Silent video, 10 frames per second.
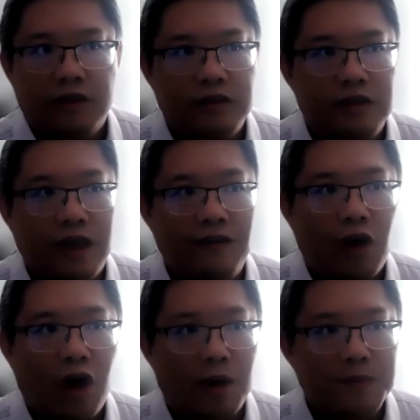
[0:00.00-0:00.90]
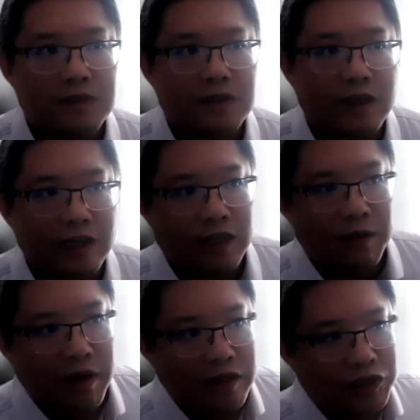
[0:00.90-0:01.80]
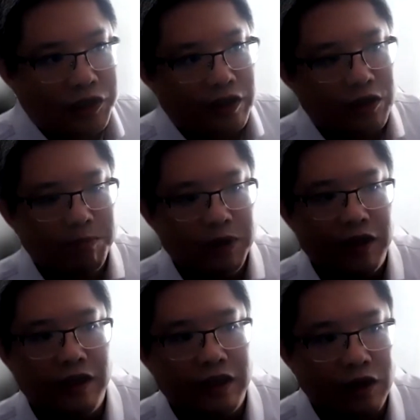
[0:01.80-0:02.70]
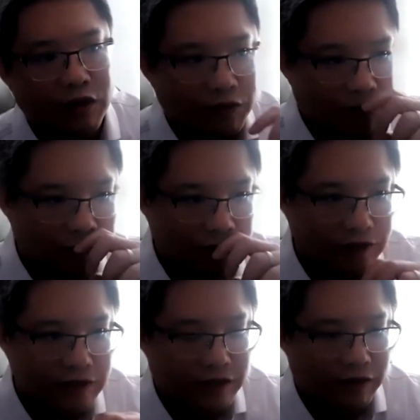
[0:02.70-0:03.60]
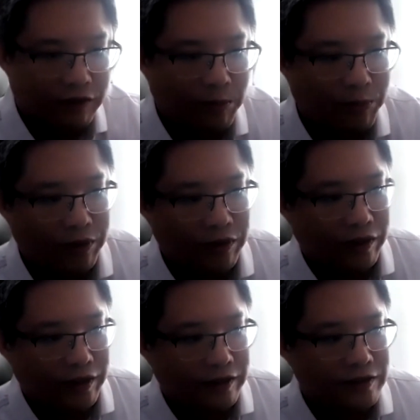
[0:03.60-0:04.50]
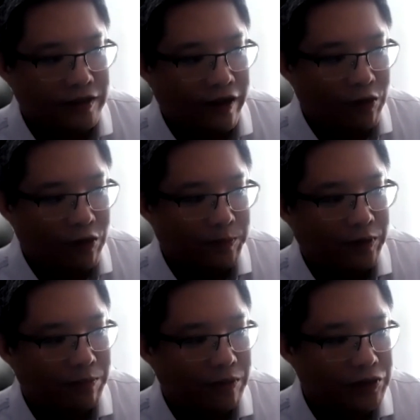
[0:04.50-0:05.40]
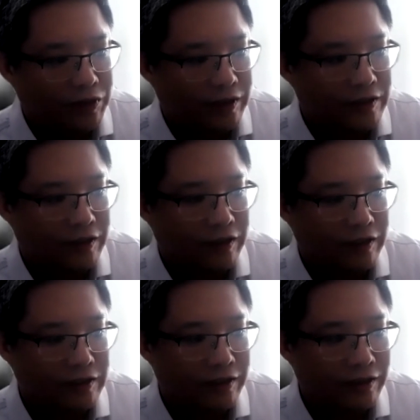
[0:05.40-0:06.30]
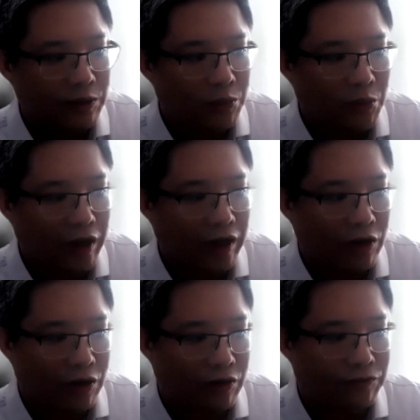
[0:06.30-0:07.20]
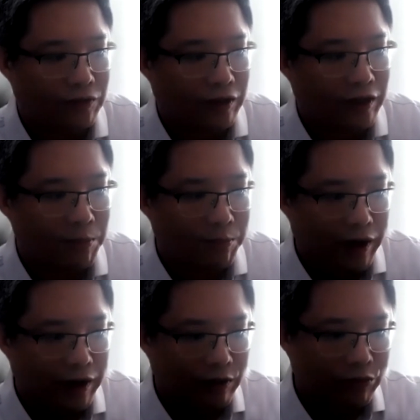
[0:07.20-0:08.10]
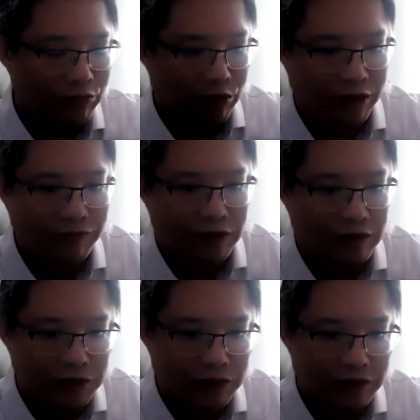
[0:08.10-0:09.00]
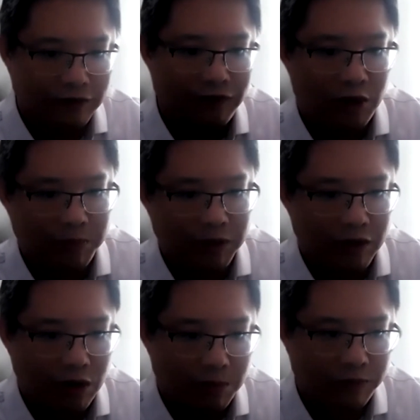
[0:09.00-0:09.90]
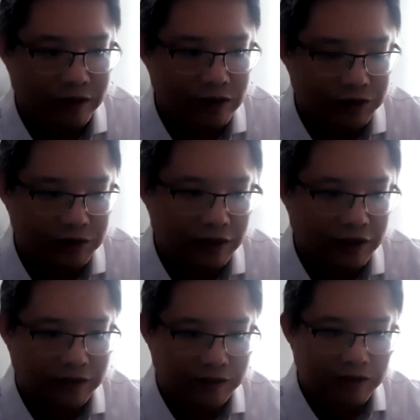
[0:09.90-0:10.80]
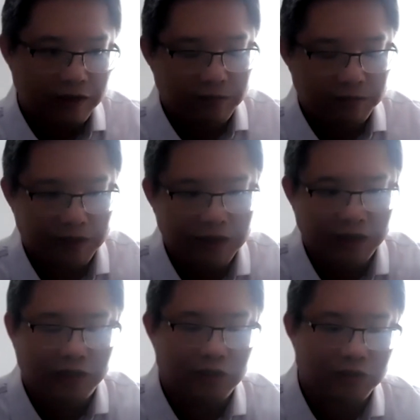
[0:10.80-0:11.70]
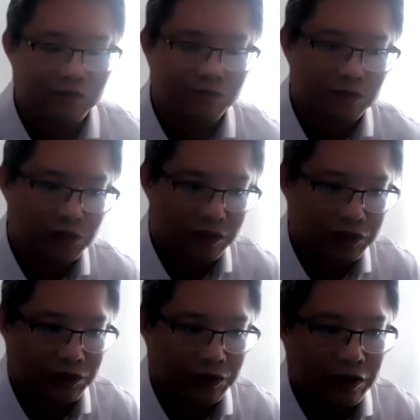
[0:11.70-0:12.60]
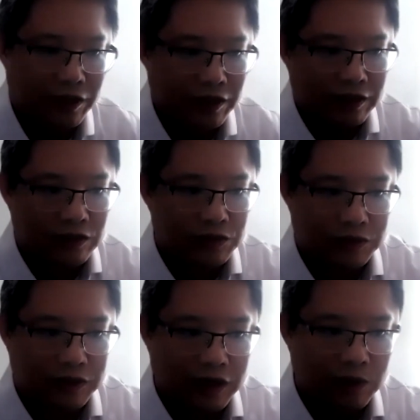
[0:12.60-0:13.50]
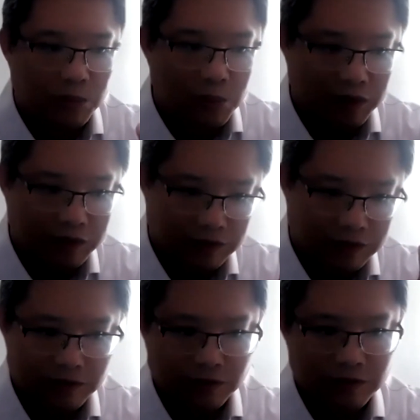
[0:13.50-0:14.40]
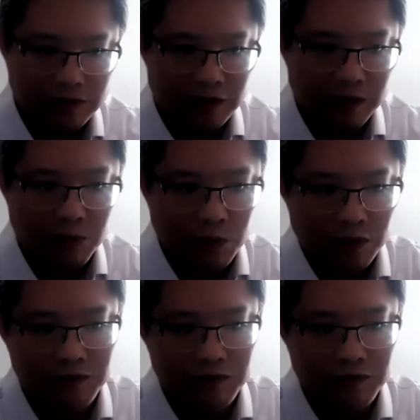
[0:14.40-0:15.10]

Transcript: DevOps, as I mentioned in the beginning of this webinar, is DevOps pretty much is a new way of combining three functions: developing, operation, and maintaining the infrastructure into kind of one team or one